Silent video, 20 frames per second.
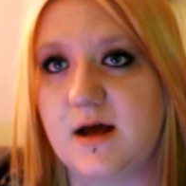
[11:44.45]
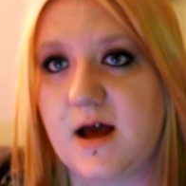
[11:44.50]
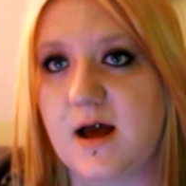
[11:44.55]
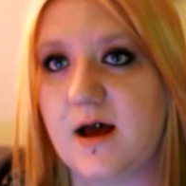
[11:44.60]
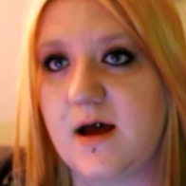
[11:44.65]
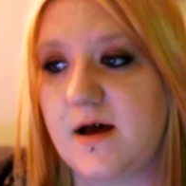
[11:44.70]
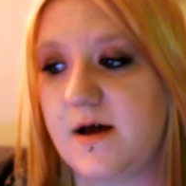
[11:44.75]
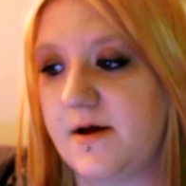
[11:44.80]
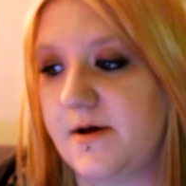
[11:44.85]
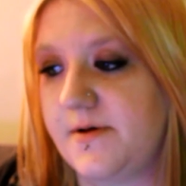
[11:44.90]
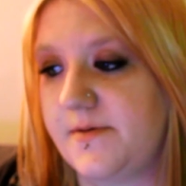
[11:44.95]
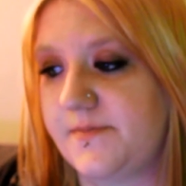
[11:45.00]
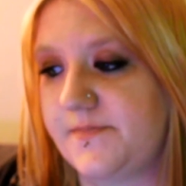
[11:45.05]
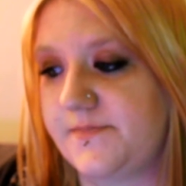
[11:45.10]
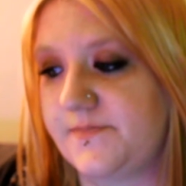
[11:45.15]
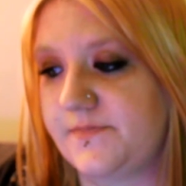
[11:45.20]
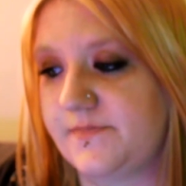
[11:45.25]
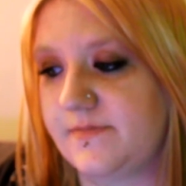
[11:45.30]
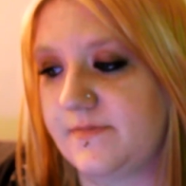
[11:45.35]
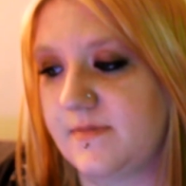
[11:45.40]

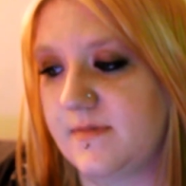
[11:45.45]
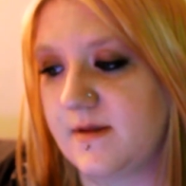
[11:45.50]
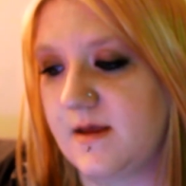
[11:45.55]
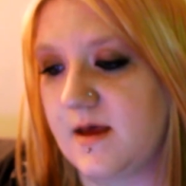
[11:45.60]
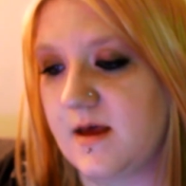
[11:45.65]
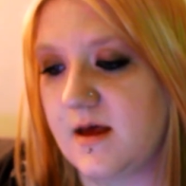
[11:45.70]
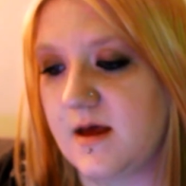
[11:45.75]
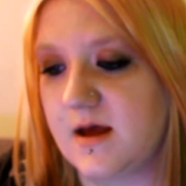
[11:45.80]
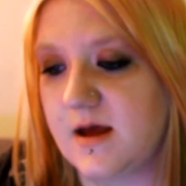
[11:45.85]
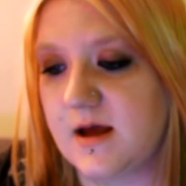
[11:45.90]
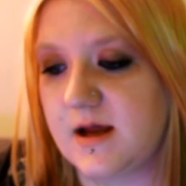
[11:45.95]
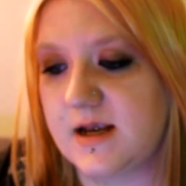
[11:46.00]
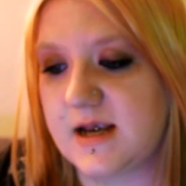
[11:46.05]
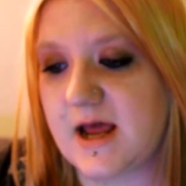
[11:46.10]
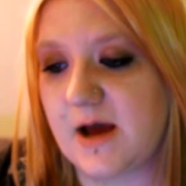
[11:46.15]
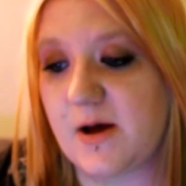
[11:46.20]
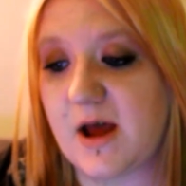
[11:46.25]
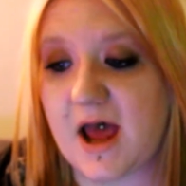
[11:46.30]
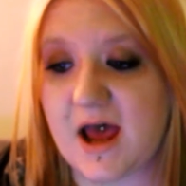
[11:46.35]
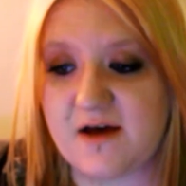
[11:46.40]

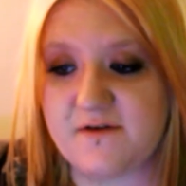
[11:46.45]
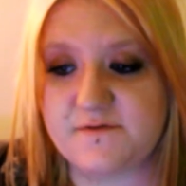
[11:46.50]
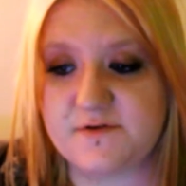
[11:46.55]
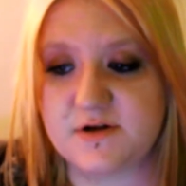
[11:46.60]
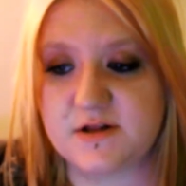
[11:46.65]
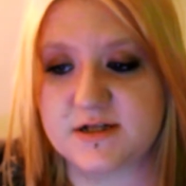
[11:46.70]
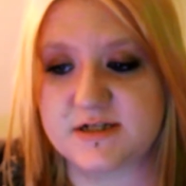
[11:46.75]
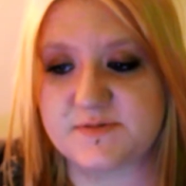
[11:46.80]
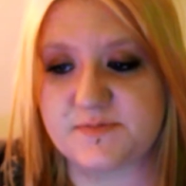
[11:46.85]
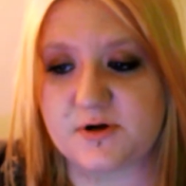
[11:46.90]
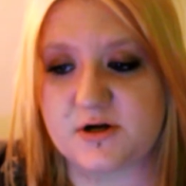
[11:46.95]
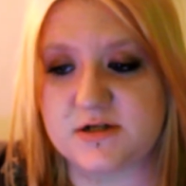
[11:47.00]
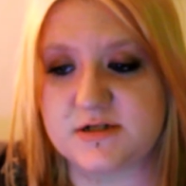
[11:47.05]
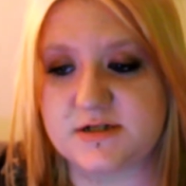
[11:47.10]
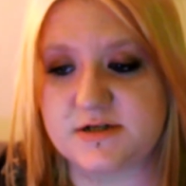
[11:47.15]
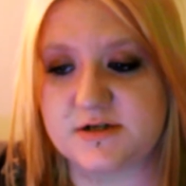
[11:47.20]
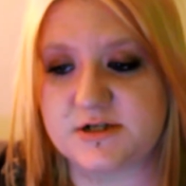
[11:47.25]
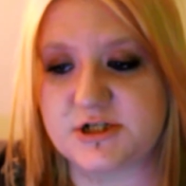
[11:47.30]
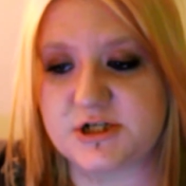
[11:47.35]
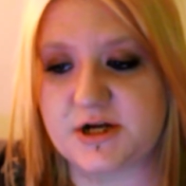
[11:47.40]
Now after the
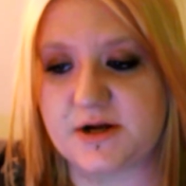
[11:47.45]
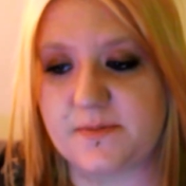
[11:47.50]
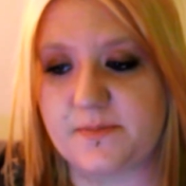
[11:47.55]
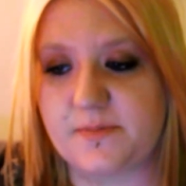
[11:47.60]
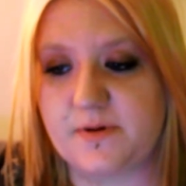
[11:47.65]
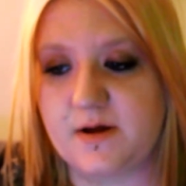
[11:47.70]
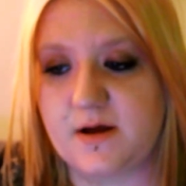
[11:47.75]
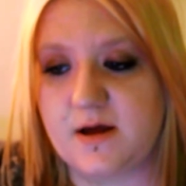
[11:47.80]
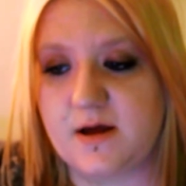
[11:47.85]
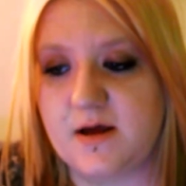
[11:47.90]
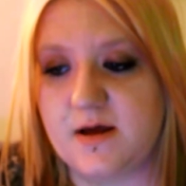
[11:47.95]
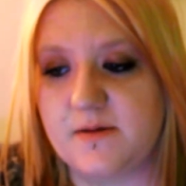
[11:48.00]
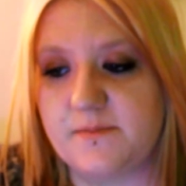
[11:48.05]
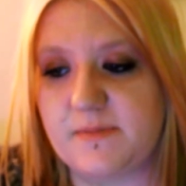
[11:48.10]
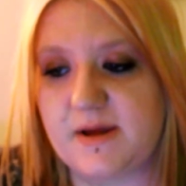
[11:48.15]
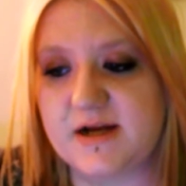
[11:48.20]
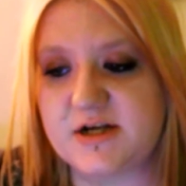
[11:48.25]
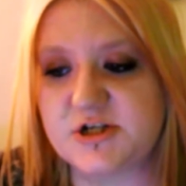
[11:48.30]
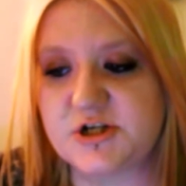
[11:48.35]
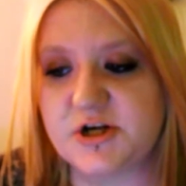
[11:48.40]
sponsorship,
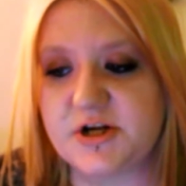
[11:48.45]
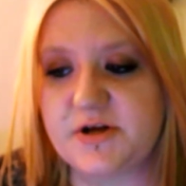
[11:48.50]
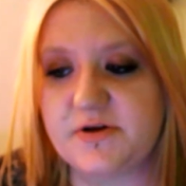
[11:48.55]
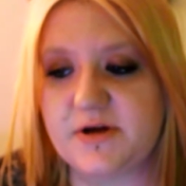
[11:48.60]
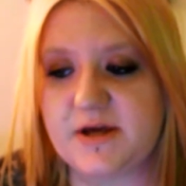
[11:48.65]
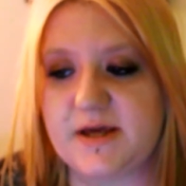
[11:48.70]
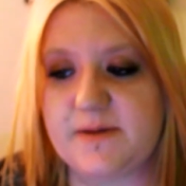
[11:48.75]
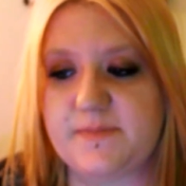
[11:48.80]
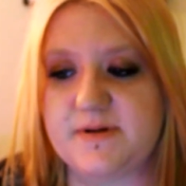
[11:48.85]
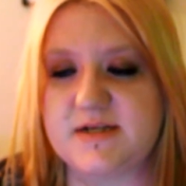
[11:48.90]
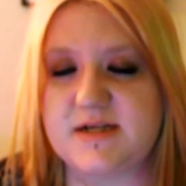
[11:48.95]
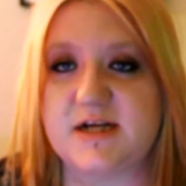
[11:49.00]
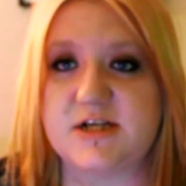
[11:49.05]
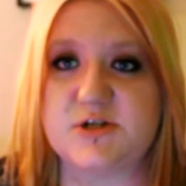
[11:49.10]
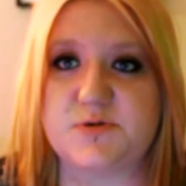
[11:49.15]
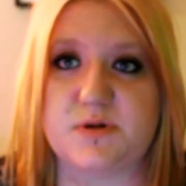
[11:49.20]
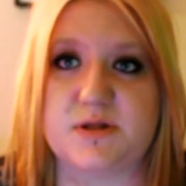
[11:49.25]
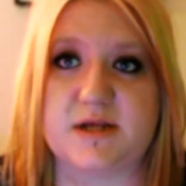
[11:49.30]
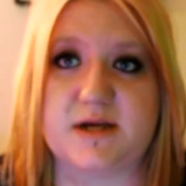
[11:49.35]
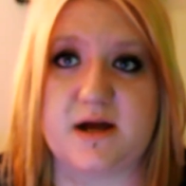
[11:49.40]
make sure you keep in
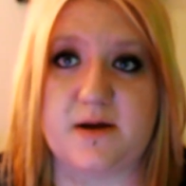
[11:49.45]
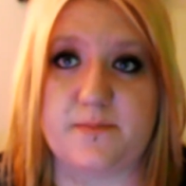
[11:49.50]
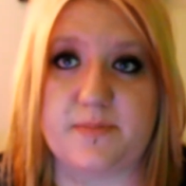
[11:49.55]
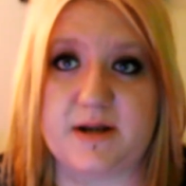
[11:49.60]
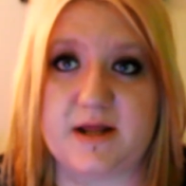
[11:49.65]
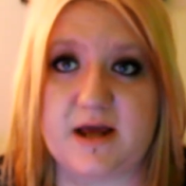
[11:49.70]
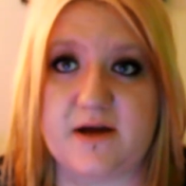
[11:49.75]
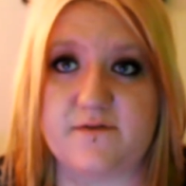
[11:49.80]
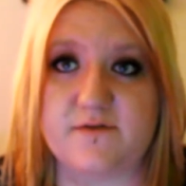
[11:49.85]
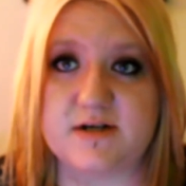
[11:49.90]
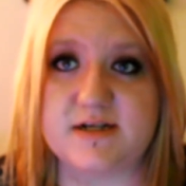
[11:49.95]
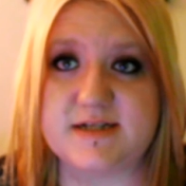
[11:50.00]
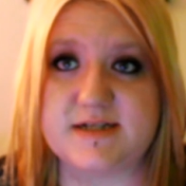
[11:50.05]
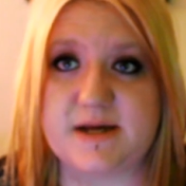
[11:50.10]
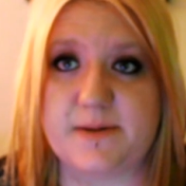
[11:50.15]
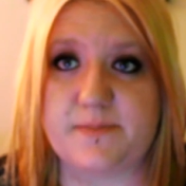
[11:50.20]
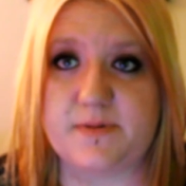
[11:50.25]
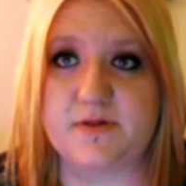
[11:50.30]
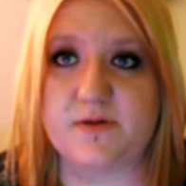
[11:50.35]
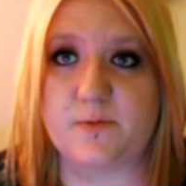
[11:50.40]
touch with the company every
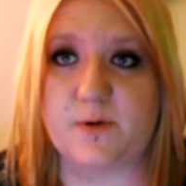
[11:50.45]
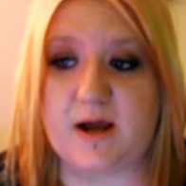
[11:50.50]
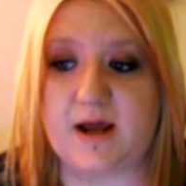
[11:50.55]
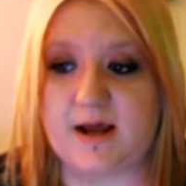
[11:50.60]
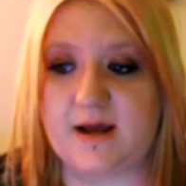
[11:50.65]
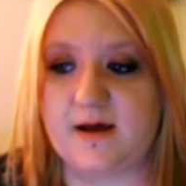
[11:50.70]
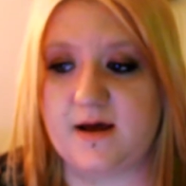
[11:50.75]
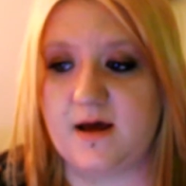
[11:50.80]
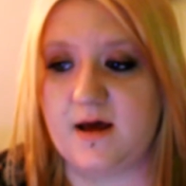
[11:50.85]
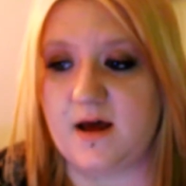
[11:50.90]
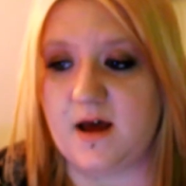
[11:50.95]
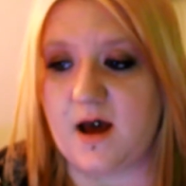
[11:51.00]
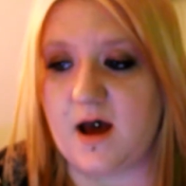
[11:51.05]
step of the way.